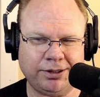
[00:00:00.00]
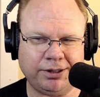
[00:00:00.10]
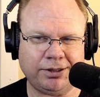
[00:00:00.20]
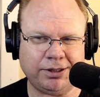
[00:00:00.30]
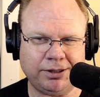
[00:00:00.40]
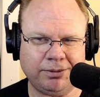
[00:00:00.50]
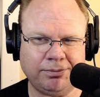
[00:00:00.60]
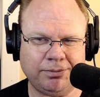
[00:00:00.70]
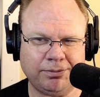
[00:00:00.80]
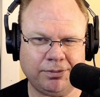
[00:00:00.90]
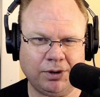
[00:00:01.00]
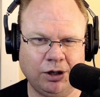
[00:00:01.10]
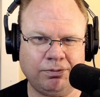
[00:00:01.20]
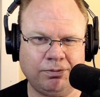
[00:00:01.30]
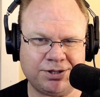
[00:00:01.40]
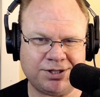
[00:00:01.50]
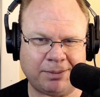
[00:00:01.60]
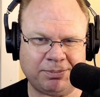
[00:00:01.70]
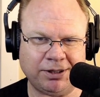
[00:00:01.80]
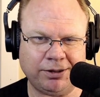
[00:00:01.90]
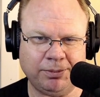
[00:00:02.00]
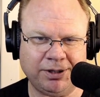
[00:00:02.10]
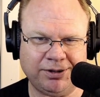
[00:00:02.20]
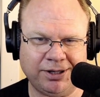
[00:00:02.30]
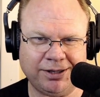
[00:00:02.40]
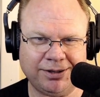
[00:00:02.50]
I think, um, overstepped a little bit today.